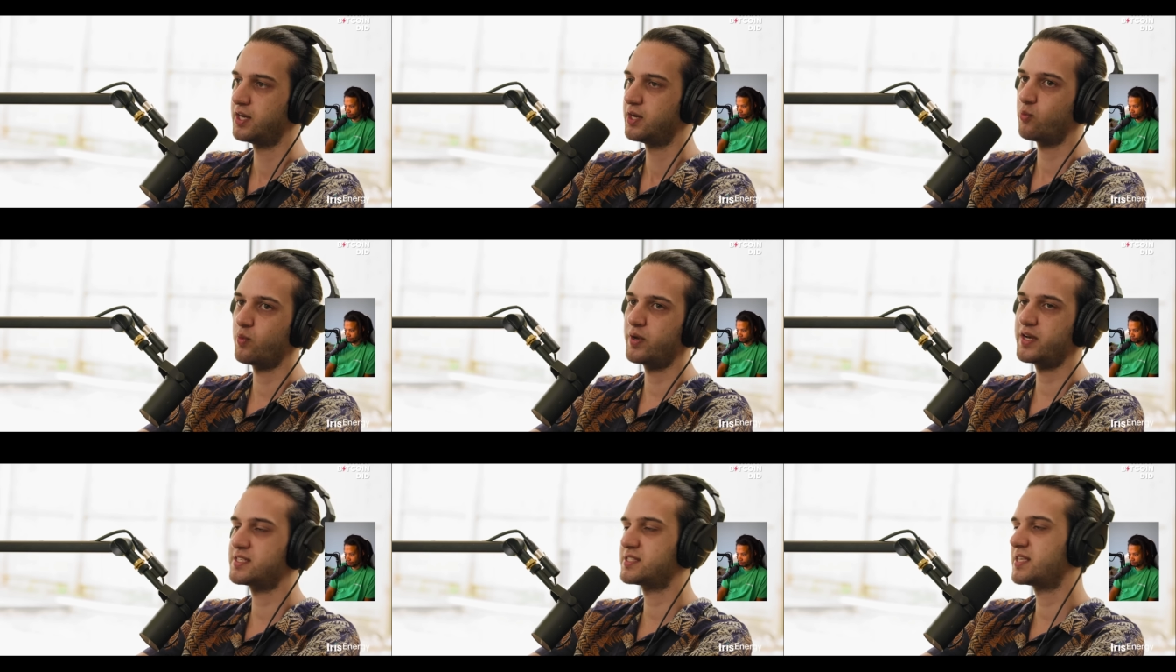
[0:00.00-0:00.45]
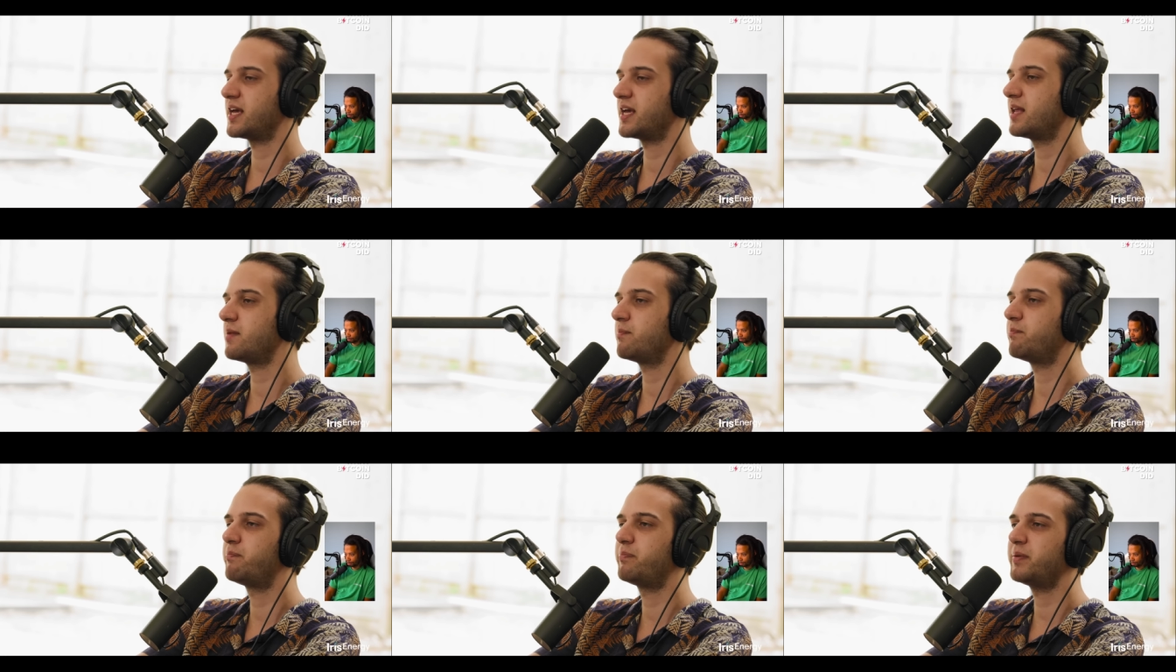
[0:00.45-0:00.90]
When he's
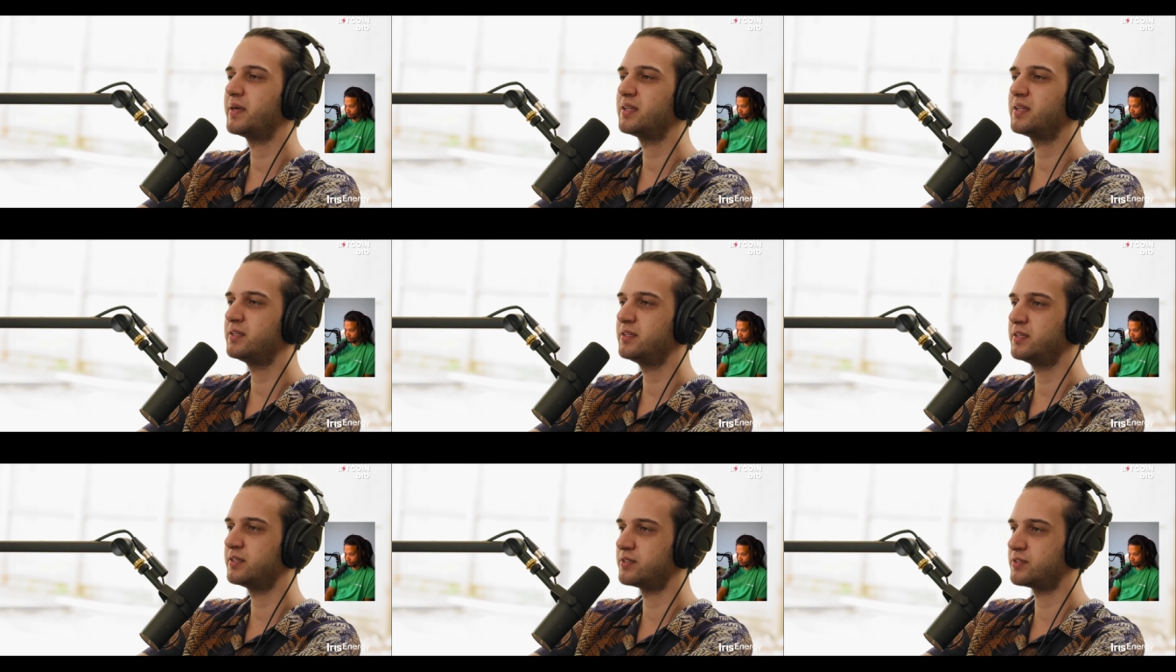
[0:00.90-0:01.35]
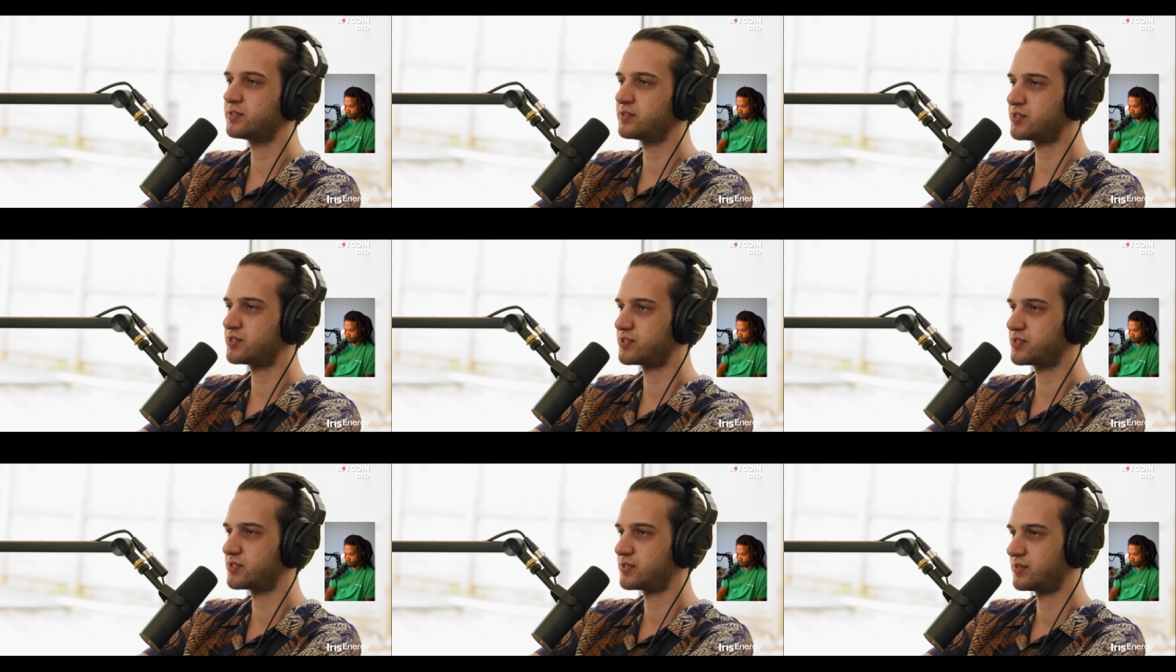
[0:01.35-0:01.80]
taken
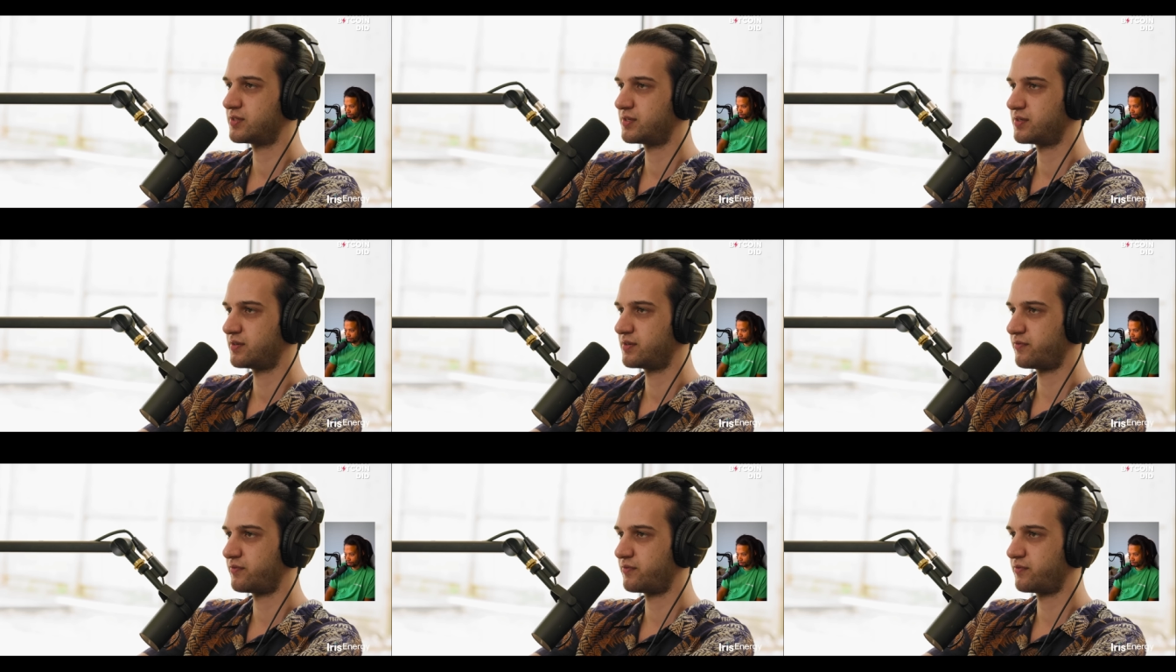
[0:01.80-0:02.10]
billions